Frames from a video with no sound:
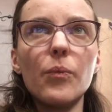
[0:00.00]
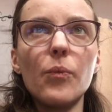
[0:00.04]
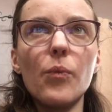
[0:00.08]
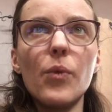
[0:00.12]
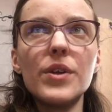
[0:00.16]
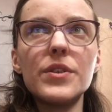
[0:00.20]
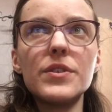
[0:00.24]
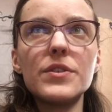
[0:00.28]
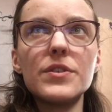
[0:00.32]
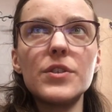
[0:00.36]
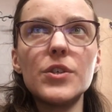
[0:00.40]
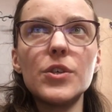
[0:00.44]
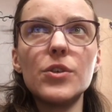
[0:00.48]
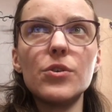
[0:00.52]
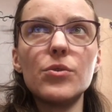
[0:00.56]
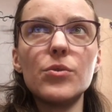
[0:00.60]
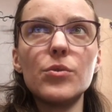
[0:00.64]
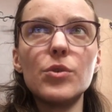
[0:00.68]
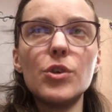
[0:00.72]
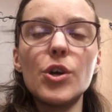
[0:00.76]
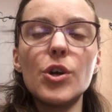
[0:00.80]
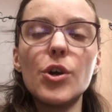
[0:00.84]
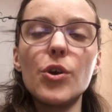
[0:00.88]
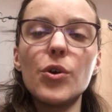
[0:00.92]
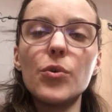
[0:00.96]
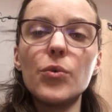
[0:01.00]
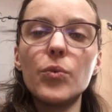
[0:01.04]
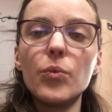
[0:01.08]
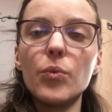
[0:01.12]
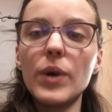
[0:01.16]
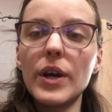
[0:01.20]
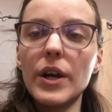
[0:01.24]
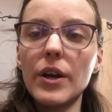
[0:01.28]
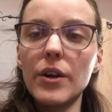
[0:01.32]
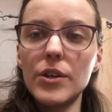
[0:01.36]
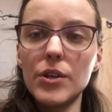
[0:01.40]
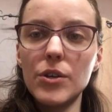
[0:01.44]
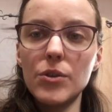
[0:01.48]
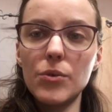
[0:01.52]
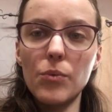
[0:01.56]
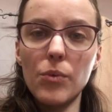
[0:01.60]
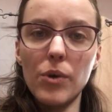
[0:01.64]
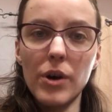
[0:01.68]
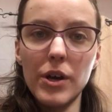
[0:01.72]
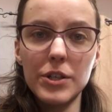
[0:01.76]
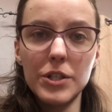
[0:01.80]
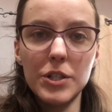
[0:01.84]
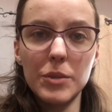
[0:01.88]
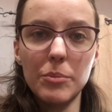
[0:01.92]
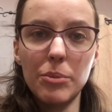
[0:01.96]
Once you know where you
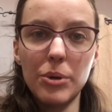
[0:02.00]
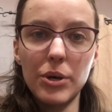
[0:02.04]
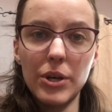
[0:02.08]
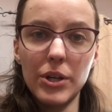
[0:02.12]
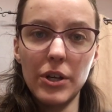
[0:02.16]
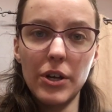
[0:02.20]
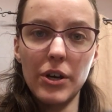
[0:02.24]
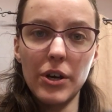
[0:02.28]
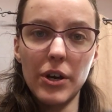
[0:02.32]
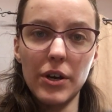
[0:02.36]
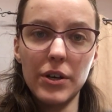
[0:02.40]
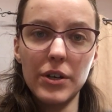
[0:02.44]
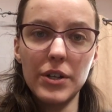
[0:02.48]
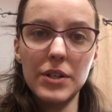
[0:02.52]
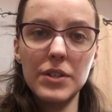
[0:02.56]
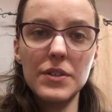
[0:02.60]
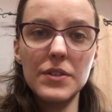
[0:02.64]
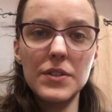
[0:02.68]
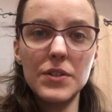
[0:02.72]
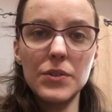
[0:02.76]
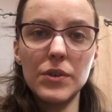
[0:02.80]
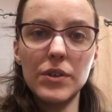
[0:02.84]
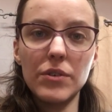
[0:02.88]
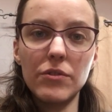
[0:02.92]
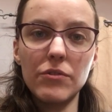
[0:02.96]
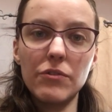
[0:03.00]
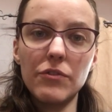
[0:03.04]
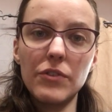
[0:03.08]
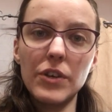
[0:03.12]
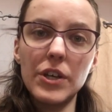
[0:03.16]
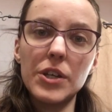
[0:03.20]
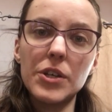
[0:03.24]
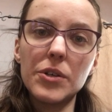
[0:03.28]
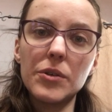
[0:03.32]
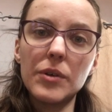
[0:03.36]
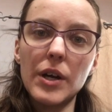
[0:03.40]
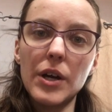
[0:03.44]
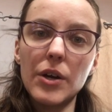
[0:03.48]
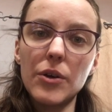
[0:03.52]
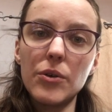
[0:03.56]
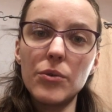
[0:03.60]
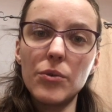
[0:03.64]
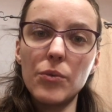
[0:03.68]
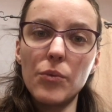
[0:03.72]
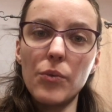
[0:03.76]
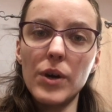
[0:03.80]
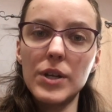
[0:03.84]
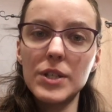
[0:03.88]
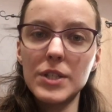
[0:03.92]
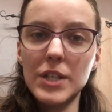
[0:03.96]
want to put gardens, you can figure out
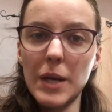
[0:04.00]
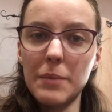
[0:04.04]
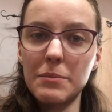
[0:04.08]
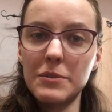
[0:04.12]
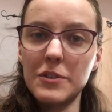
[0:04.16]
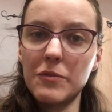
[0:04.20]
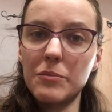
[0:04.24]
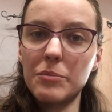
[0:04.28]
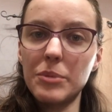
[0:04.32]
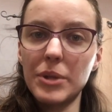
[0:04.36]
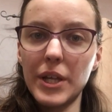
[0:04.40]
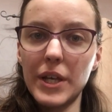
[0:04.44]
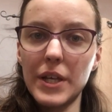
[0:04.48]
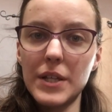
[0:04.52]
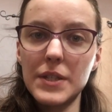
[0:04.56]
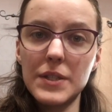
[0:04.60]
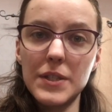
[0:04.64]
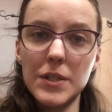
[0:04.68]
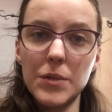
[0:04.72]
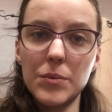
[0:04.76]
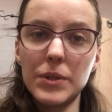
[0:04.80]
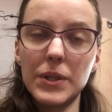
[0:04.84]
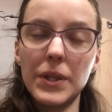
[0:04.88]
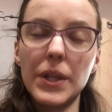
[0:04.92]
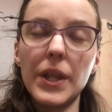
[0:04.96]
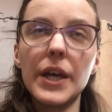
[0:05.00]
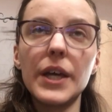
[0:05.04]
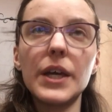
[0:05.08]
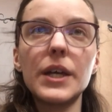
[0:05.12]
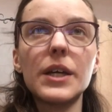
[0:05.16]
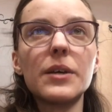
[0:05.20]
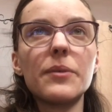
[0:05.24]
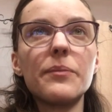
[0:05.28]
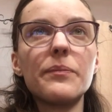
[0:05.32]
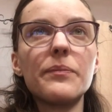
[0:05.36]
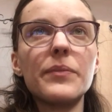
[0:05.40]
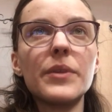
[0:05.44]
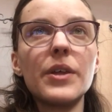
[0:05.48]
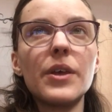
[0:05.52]
what types of plants you would like.